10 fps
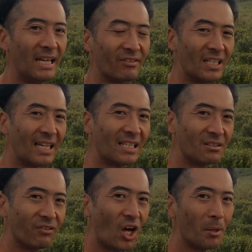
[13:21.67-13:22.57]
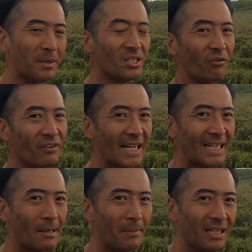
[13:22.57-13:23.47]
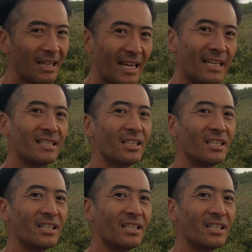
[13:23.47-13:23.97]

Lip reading: If you like this vlog, please don't forget to give me a like,